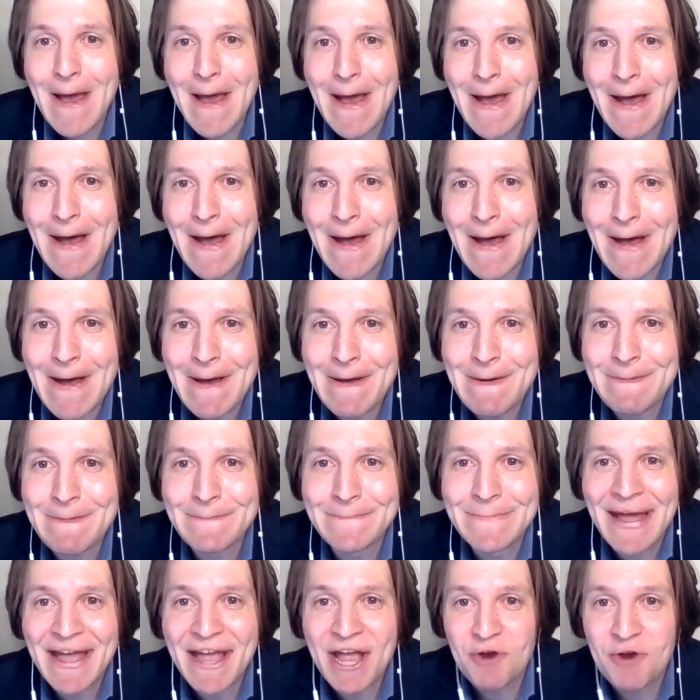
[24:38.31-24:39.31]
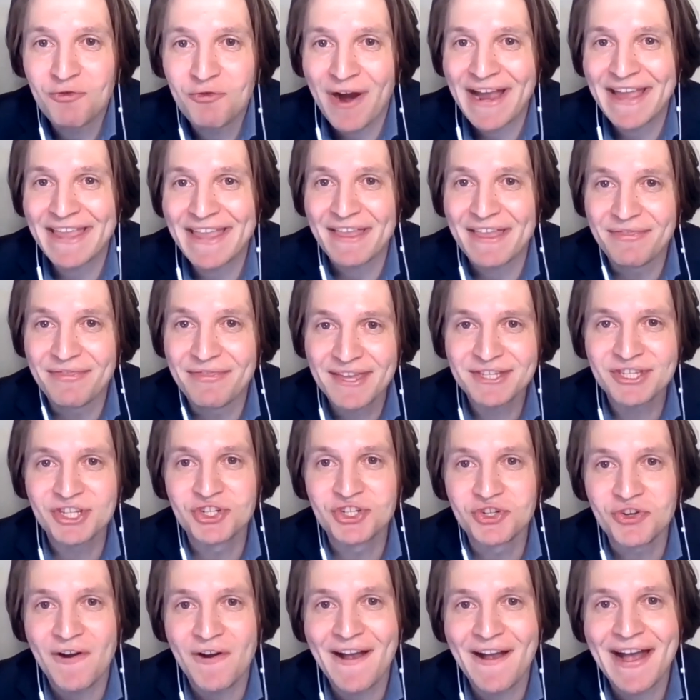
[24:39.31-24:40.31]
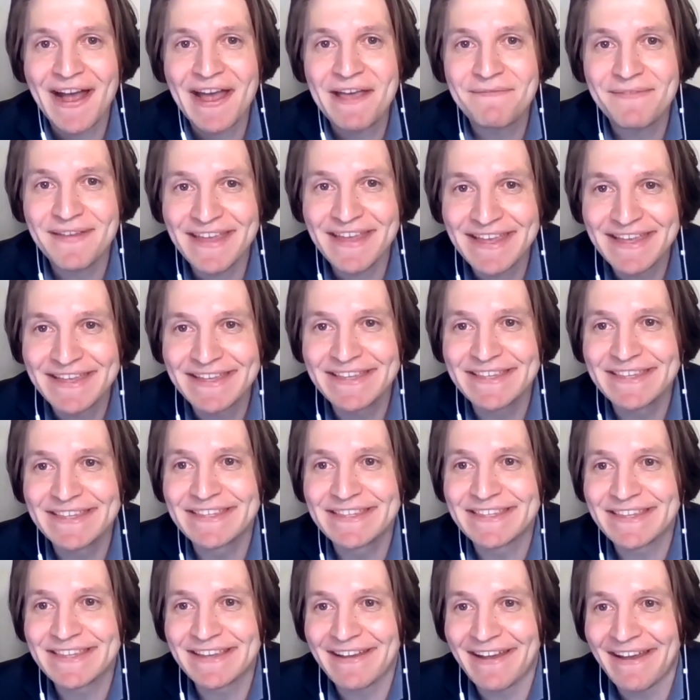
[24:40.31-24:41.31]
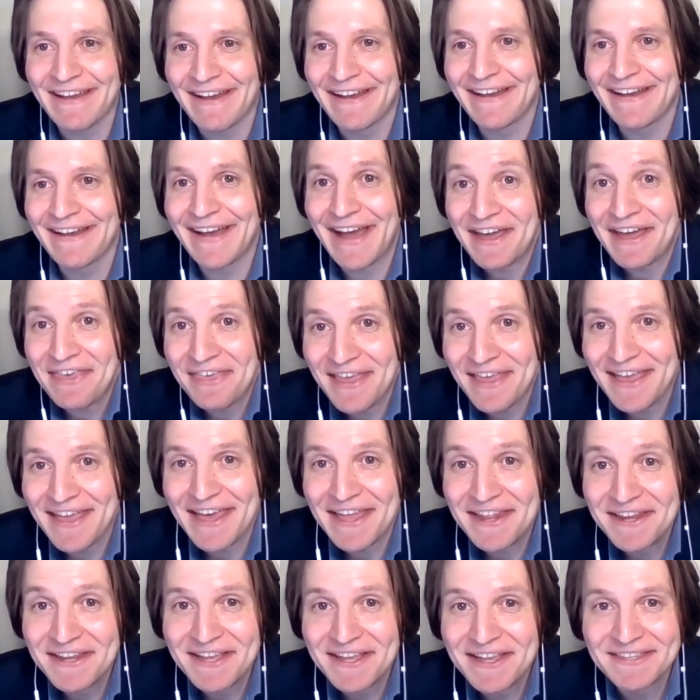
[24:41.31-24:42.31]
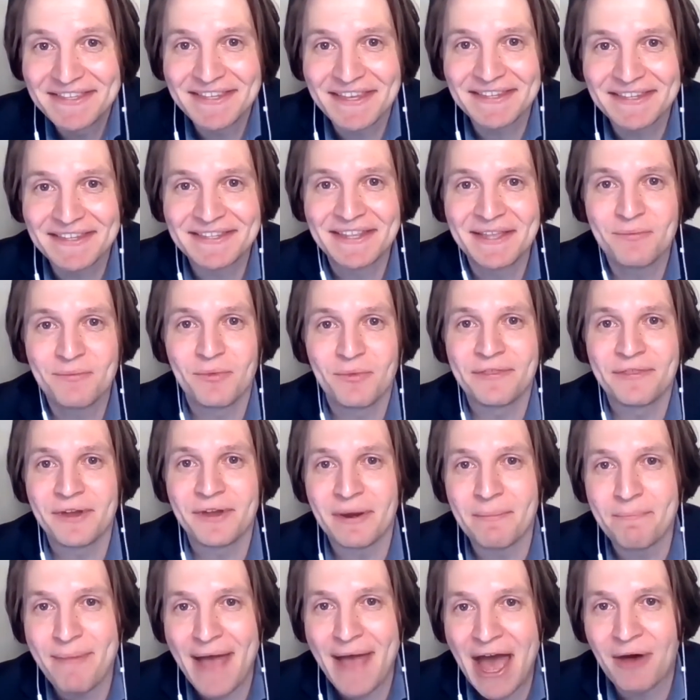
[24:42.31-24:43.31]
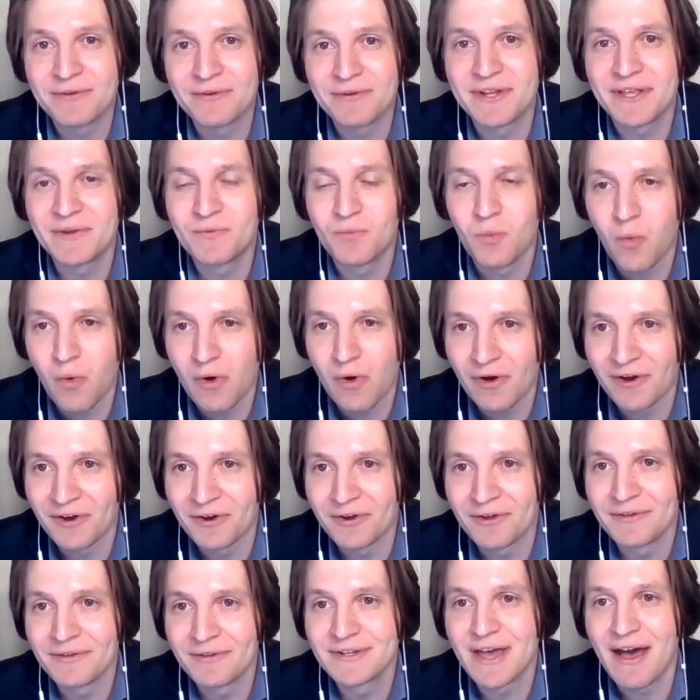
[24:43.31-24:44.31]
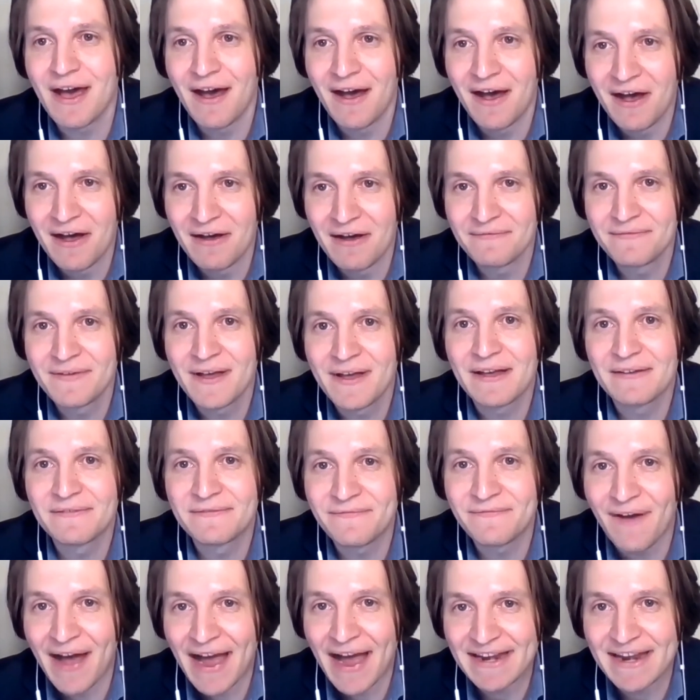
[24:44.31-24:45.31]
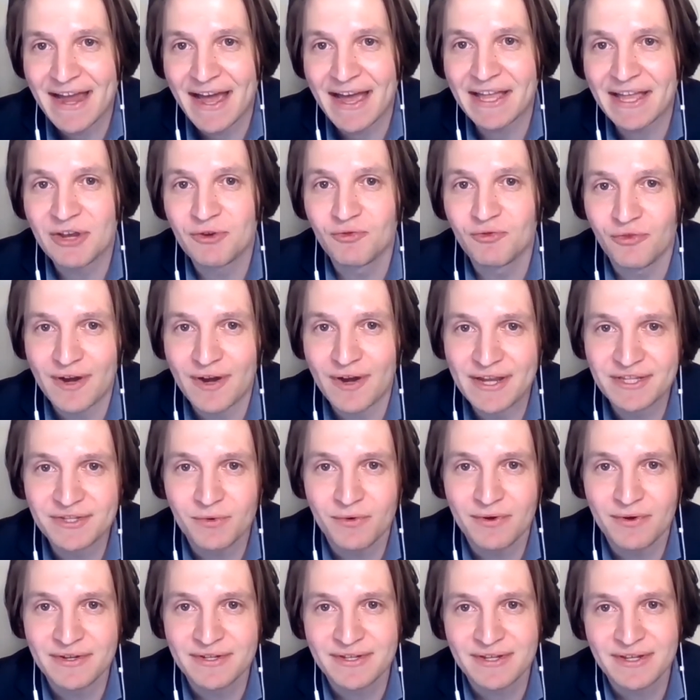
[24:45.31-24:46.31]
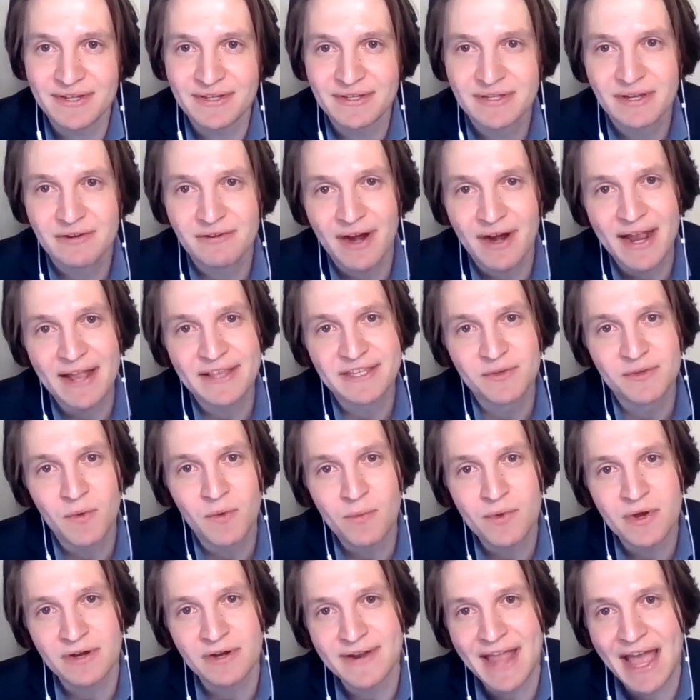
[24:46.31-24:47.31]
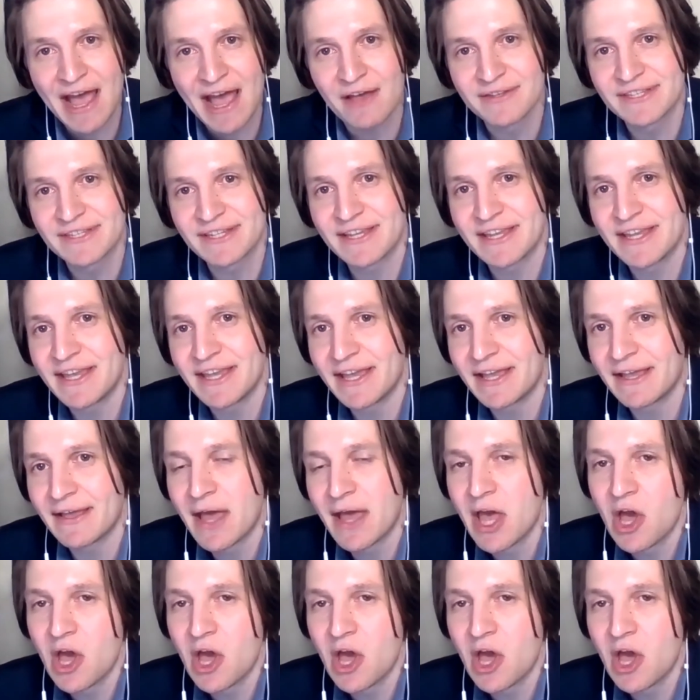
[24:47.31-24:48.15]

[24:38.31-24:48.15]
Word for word: Um, right. This drive is, uh, I think, inconsistent with our bounded world of finite resources, right? So, what we are now seeing